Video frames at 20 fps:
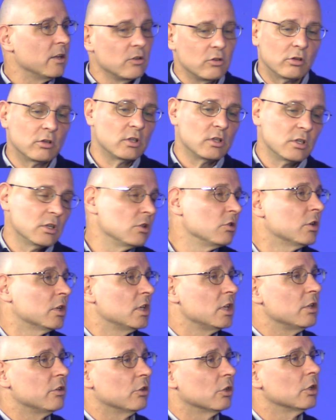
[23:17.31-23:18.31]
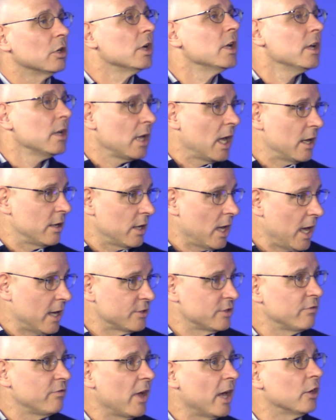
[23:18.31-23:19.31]
You, you could either,
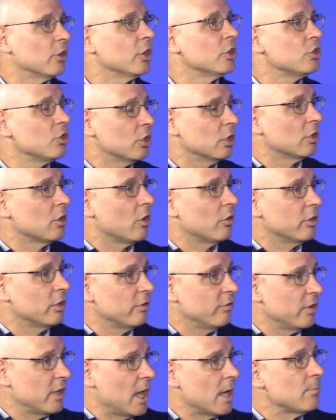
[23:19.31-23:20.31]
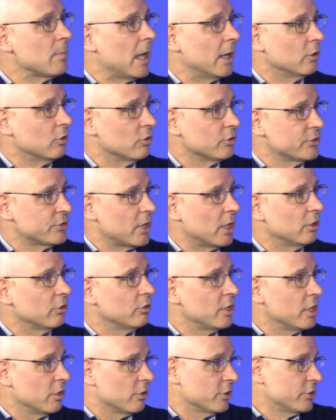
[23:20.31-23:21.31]
as a veteran, you could go to the VA medical
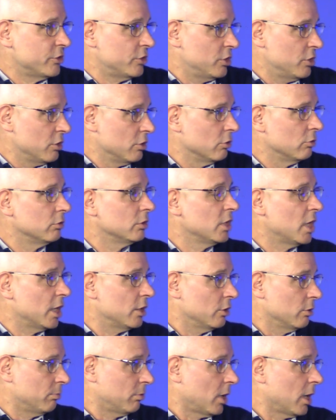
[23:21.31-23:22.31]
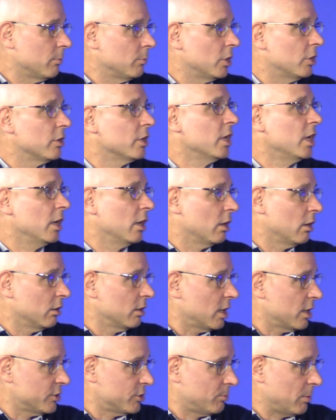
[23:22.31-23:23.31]
center nearest to you and get your primary care
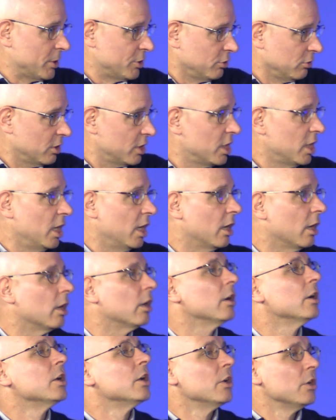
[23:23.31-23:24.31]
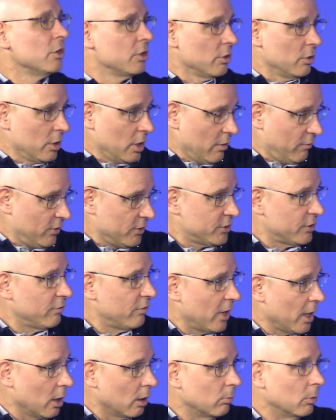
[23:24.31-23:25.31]
and get specialty care if it's
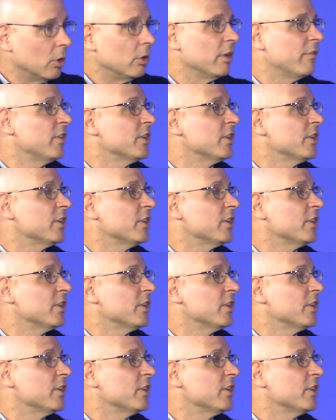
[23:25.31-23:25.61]
available.